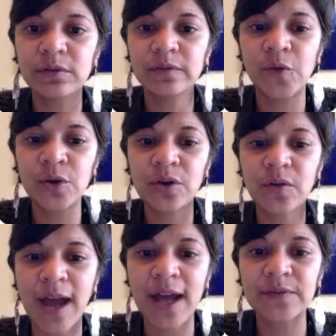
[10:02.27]

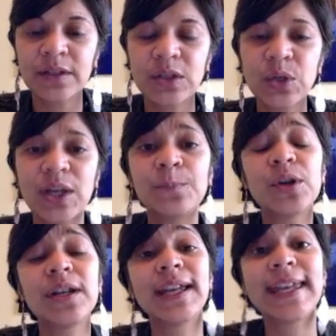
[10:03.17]
photographs, you can put
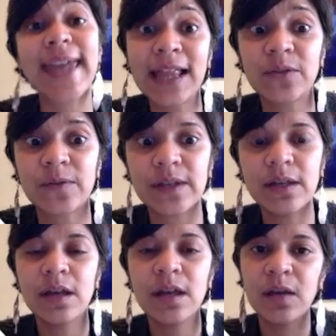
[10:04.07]
in a gallery
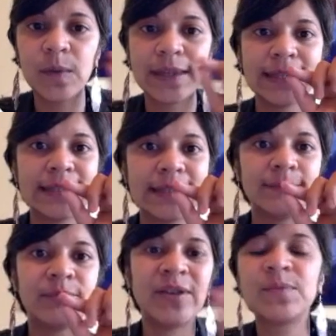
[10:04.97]
with little
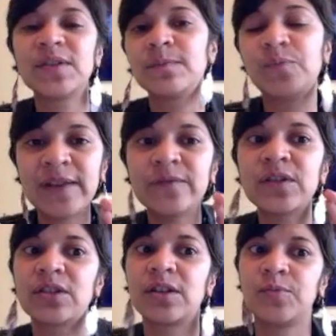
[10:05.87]
brief
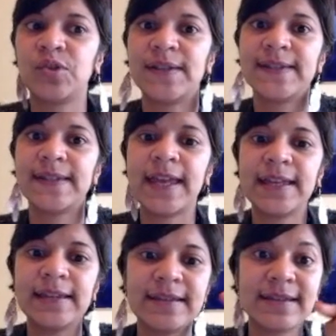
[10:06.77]
descriptions
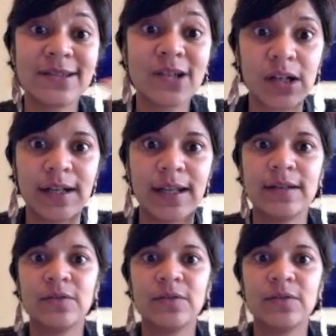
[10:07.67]
saying this is Scotland or